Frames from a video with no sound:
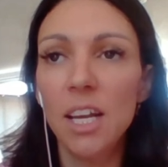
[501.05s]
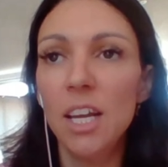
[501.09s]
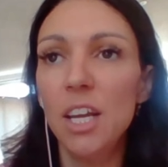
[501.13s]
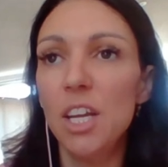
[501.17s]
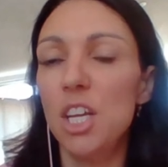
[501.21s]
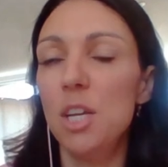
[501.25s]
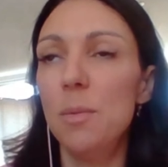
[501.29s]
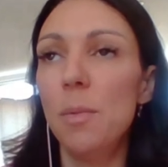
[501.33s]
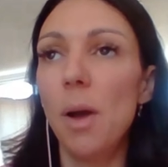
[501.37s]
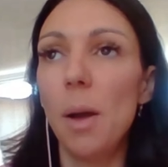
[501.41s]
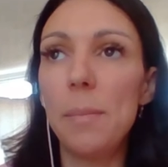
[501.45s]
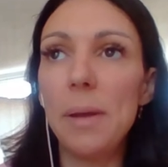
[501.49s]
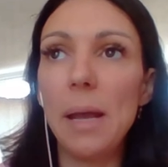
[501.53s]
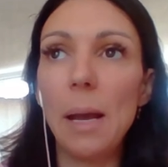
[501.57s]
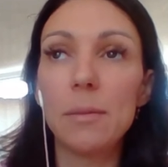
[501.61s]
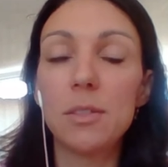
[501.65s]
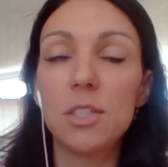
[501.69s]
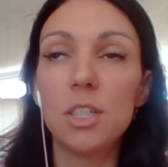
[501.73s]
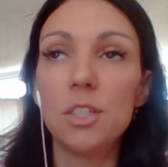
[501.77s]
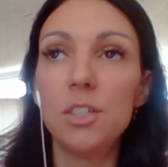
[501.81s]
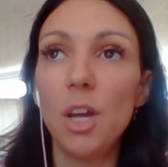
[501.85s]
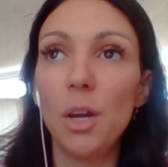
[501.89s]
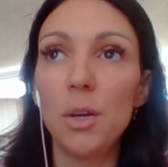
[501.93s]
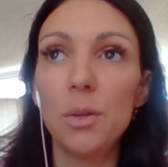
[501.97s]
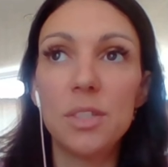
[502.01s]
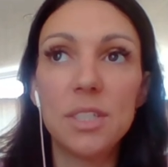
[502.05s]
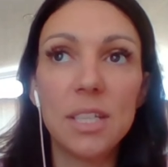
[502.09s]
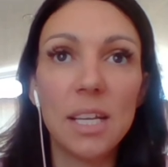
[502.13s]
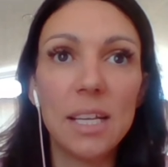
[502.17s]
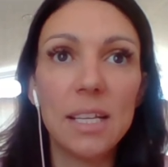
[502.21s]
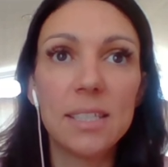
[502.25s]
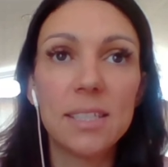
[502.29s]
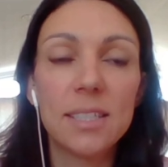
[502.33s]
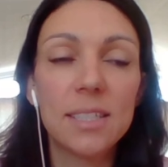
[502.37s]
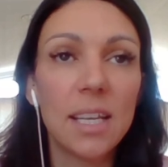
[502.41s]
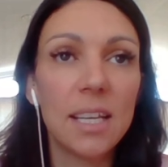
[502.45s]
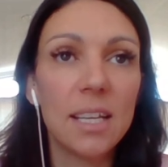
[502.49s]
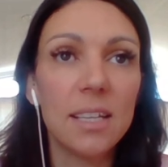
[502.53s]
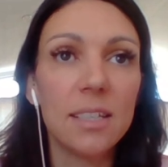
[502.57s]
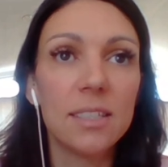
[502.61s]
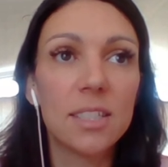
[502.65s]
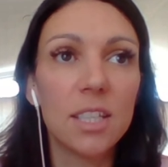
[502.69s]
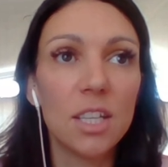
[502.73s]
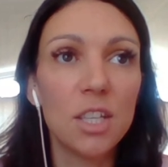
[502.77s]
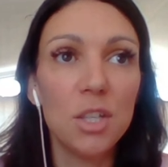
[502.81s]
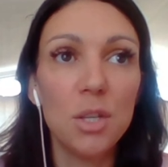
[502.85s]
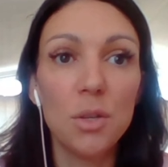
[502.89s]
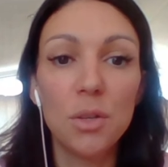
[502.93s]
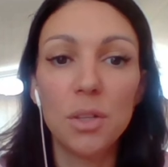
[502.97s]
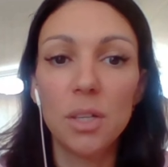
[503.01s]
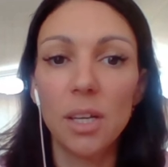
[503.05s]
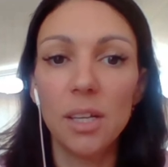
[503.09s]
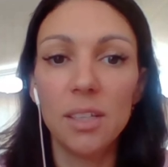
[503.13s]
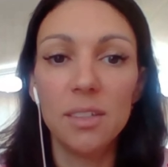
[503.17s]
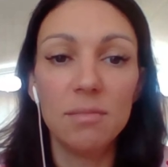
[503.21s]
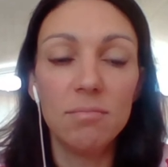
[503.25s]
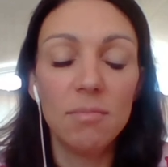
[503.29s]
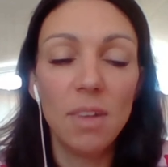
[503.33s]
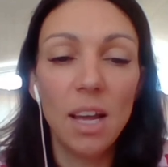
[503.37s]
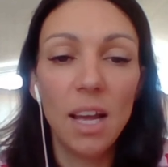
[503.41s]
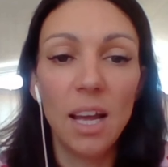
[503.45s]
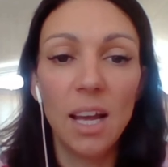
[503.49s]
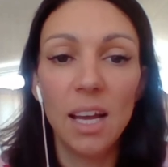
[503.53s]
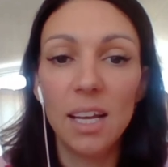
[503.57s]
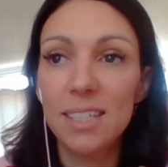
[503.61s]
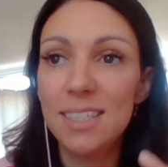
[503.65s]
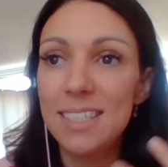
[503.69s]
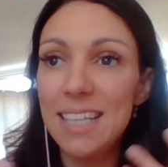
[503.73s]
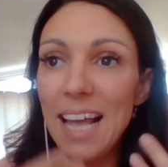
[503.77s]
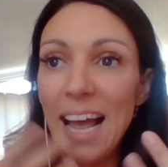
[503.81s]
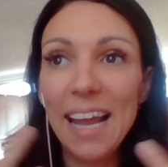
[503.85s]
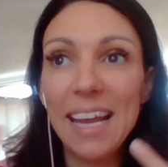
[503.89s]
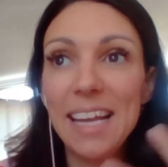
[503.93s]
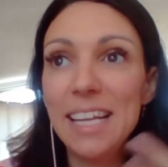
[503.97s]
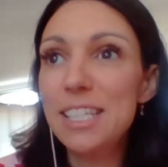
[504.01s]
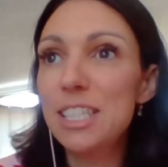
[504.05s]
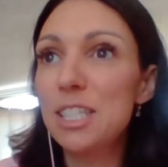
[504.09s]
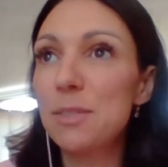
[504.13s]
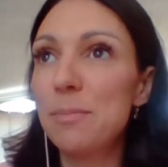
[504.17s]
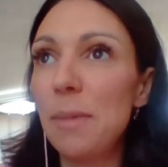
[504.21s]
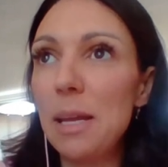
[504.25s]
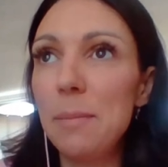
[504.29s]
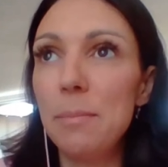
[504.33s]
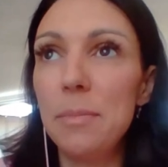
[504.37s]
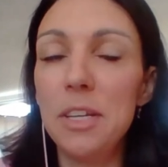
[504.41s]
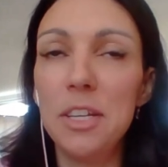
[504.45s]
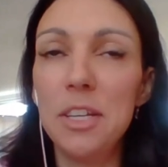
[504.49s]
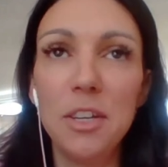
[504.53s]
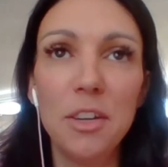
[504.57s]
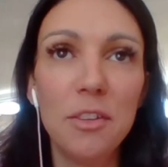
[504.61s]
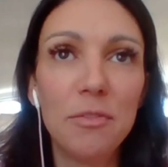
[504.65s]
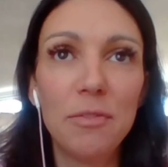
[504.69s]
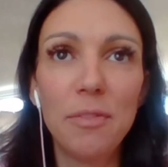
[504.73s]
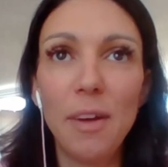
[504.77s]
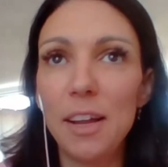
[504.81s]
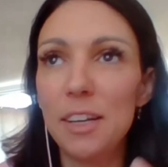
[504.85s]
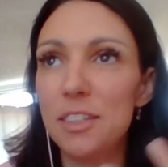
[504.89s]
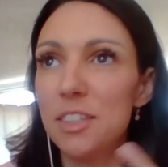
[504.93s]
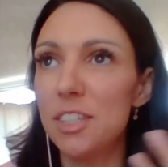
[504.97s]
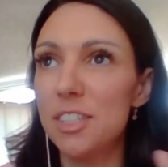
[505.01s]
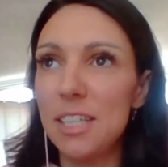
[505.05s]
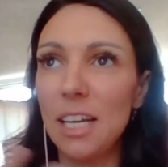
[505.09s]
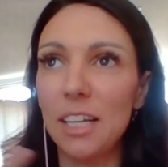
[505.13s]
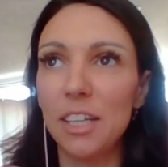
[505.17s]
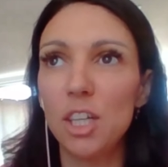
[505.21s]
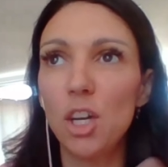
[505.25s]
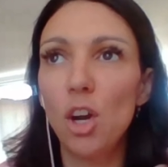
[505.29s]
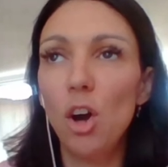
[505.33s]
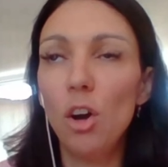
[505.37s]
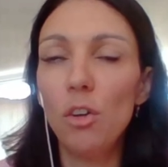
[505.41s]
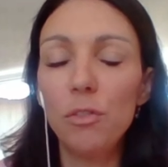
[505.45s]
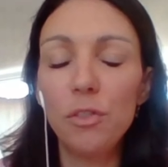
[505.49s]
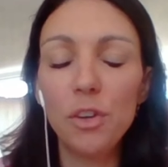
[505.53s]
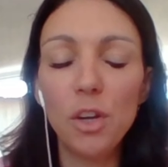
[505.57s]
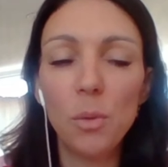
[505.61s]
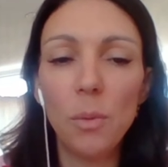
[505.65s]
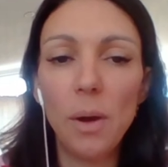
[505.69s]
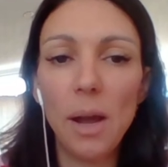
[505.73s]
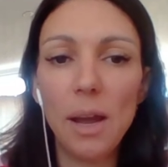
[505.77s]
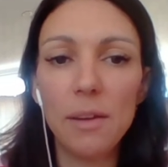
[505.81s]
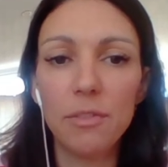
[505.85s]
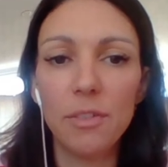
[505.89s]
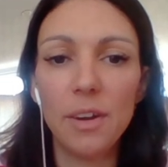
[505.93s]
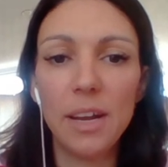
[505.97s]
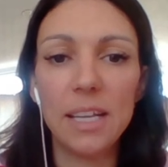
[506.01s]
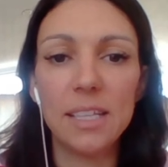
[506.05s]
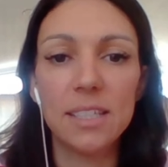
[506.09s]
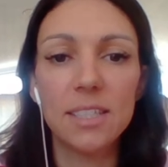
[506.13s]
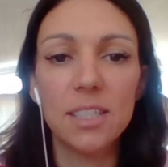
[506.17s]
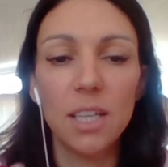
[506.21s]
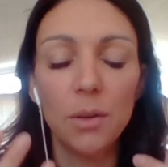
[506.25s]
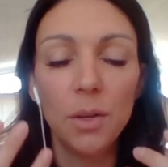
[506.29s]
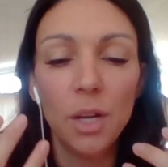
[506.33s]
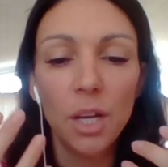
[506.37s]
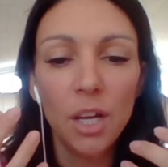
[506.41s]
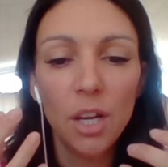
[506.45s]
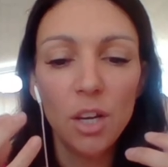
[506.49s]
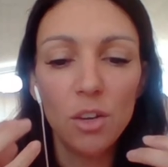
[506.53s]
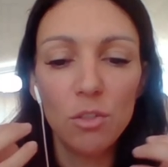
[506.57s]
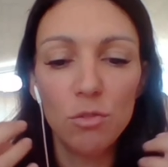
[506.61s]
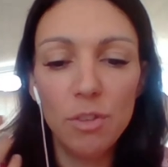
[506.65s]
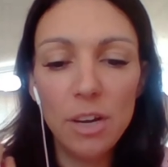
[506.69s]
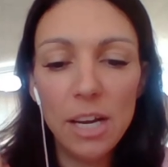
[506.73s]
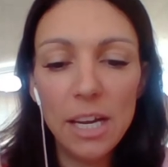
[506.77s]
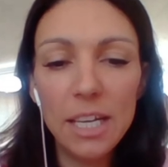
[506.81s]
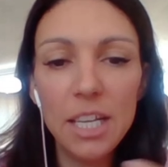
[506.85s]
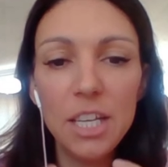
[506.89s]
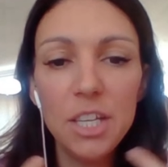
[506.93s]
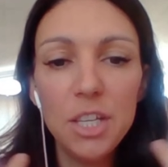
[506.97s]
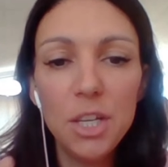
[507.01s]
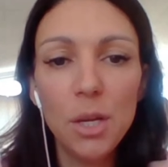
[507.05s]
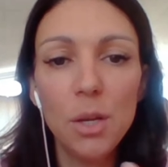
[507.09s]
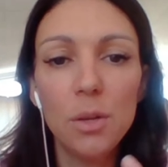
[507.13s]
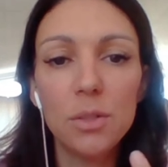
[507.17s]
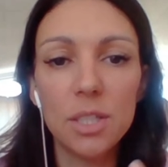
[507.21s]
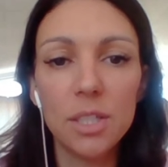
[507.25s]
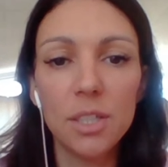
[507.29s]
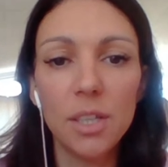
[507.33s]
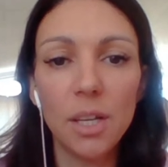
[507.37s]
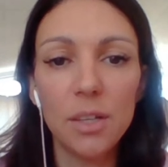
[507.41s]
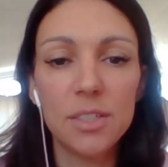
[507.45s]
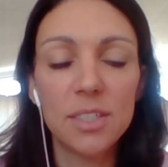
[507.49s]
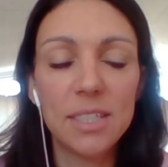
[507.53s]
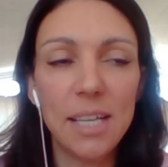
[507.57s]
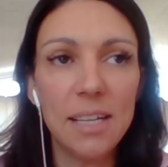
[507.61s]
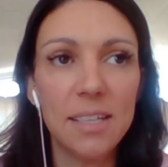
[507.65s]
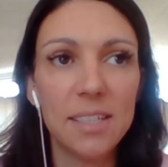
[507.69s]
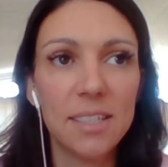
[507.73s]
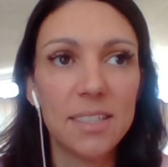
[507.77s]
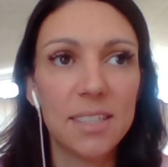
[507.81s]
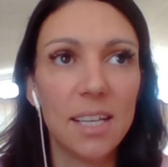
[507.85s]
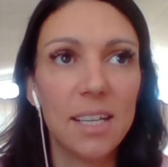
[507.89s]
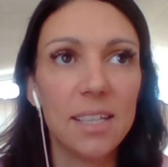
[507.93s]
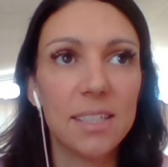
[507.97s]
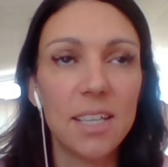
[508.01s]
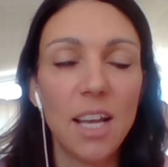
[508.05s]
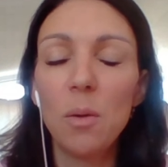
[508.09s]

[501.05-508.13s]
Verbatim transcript: You might be able to notice things that you can uh, taste. Maybe you've just had a coffee or whatever it is. So really using those senses.